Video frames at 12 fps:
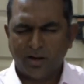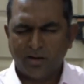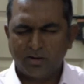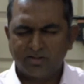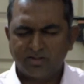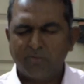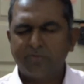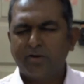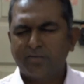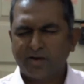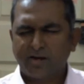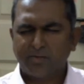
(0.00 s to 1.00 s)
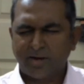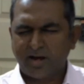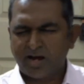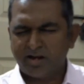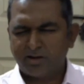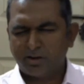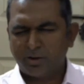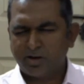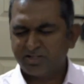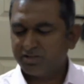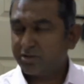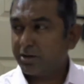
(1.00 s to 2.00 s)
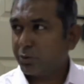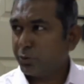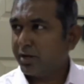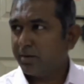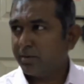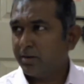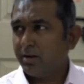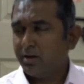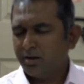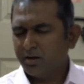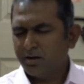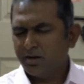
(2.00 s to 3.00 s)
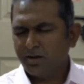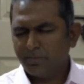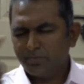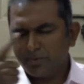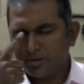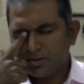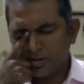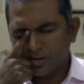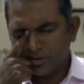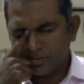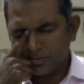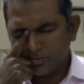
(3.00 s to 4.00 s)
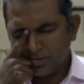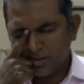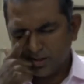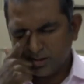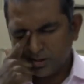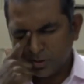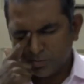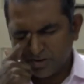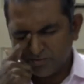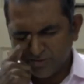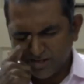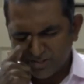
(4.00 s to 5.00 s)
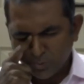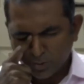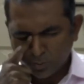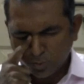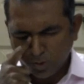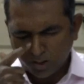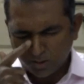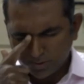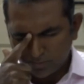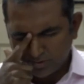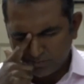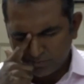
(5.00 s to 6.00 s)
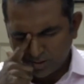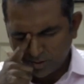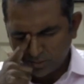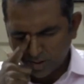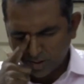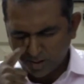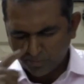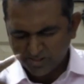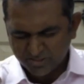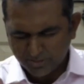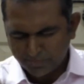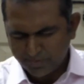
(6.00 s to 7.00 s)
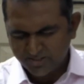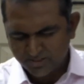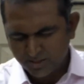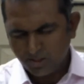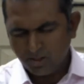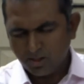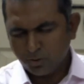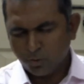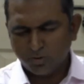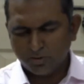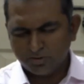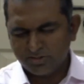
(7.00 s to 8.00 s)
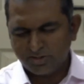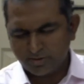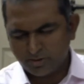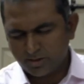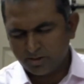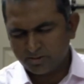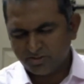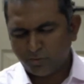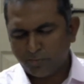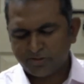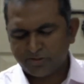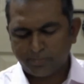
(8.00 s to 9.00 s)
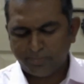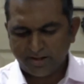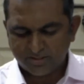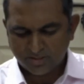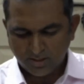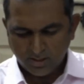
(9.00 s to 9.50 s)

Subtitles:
You know, some of you have read my article on Esther Anuya, on my Facebook wall, on our ministry page, Google G4 Mission page.